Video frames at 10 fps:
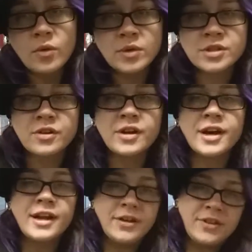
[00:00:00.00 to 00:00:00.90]
What's going
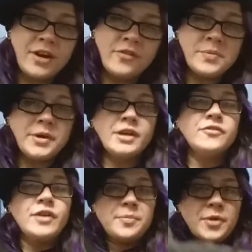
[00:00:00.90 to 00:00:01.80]
on out there, everybody
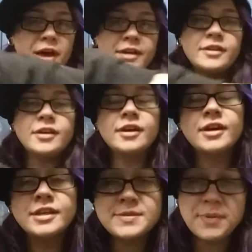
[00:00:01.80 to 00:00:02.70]
in Vape Land?
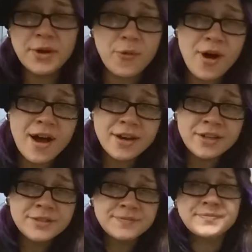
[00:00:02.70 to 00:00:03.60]
It's been a
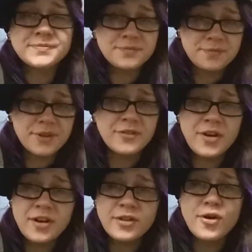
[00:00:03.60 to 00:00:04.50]
while, been a
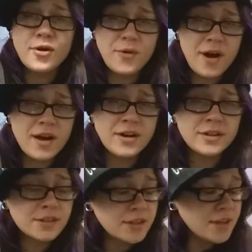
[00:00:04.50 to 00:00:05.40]
very long
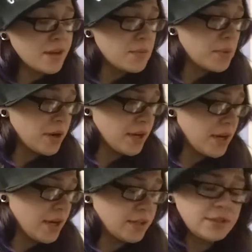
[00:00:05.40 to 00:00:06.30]
while, but
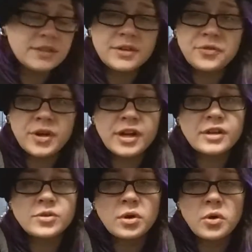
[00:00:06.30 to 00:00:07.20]
uh, I figured
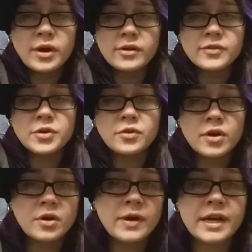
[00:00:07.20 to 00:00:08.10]
I'd do a quick review
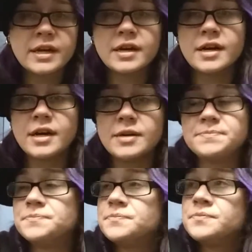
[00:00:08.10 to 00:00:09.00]
real quick.
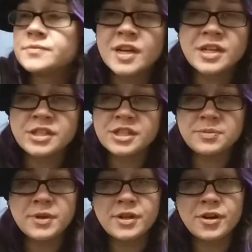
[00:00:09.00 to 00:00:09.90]
Um, shit's
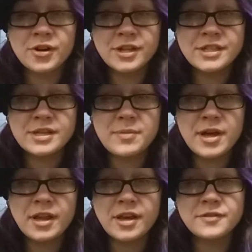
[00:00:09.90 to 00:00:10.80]
been a little crazy in
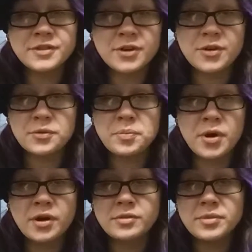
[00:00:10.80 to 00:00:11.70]
my life, so
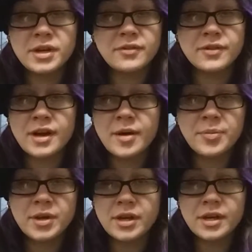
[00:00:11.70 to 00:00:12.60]
pardon me for
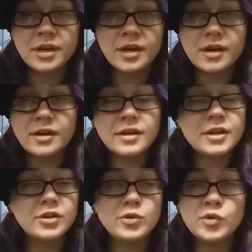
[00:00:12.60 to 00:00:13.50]
not being uh,
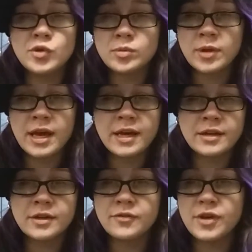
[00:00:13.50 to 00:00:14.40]
in YouTube
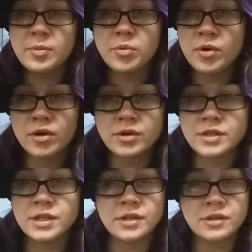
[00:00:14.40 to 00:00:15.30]
land and Vape
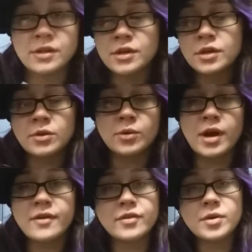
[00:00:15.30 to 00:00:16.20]
World and
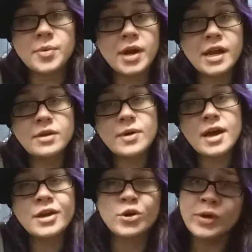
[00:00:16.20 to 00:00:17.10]
whatever. But
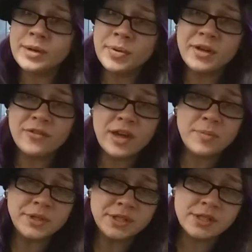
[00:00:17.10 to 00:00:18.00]
anyway, Queen Pin
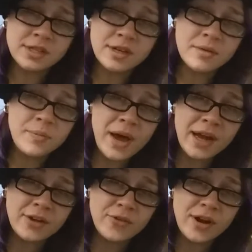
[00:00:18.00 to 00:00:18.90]
Vapors,
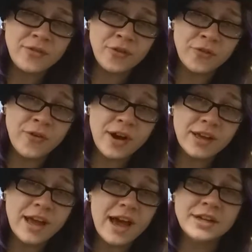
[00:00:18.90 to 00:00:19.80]
back and ready for
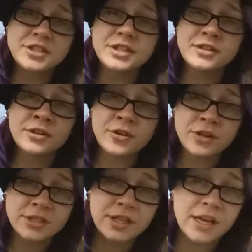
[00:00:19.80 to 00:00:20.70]
fucking action.
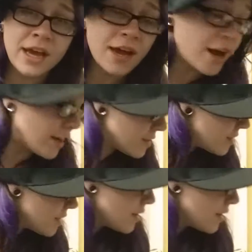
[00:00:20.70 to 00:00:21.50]
Krystin Kaos.